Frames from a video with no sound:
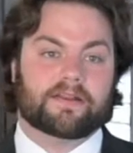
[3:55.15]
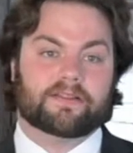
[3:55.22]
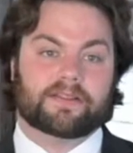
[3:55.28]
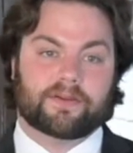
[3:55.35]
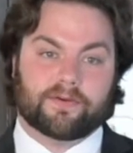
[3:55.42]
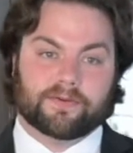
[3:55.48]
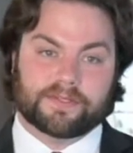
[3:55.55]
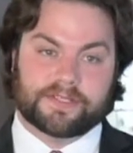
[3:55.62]
under
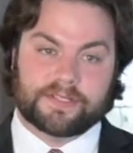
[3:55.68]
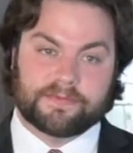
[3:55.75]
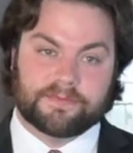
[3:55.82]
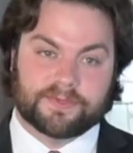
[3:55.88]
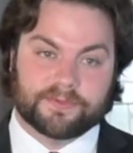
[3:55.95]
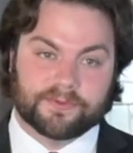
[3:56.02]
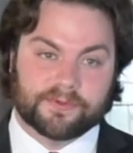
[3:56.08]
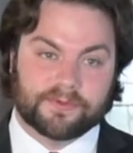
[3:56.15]
the old
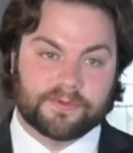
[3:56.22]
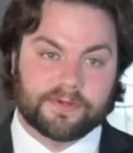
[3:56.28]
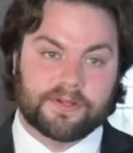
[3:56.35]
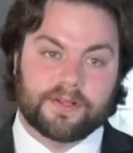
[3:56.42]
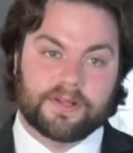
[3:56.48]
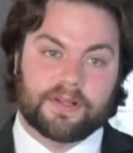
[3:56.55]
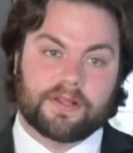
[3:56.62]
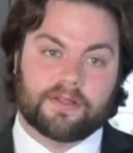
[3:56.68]
SIBS rule.
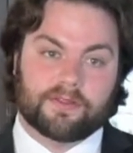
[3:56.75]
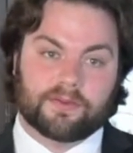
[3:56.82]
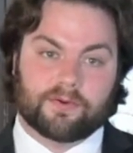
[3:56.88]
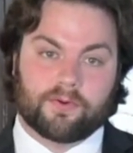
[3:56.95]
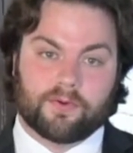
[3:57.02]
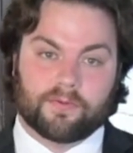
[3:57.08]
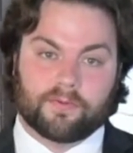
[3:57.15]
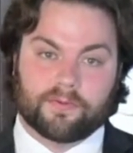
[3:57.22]
The
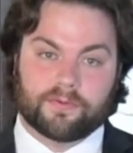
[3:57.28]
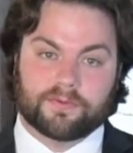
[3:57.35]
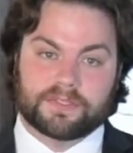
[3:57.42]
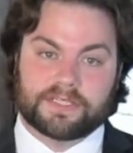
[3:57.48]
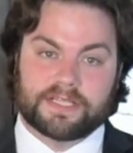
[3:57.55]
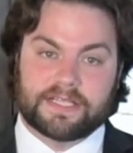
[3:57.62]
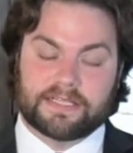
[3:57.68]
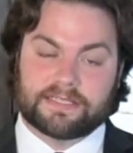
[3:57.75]
court
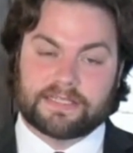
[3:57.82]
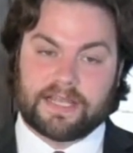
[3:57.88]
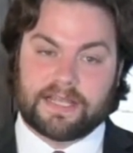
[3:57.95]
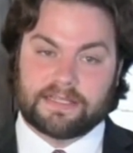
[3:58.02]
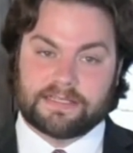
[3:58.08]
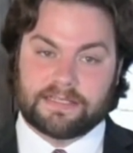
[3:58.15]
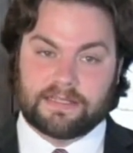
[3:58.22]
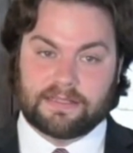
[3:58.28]
rules that this
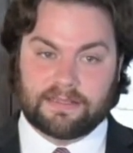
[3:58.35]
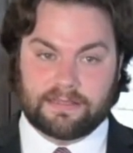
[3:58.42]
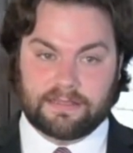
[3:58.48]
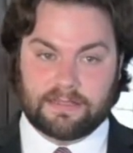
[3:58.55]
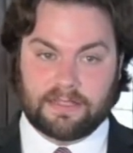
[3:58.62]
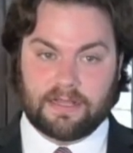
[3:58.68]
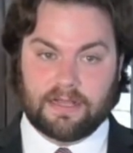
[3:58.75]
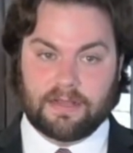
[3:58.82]
case
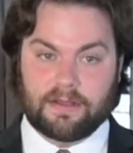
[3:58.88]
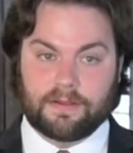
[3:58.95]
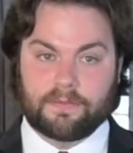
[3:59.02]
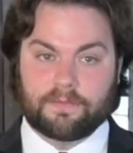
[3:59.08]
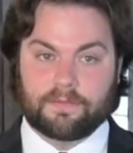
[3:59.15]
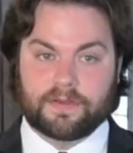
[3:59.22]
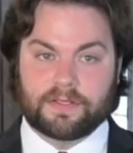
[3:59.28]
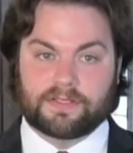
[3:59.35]

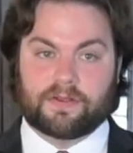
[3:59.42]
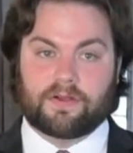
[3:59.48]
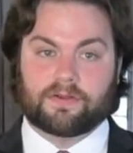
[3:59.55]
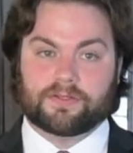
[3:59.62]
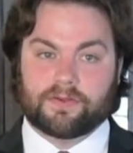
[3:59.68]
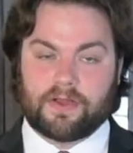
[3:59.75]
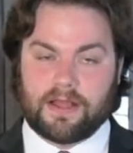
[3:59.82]
is also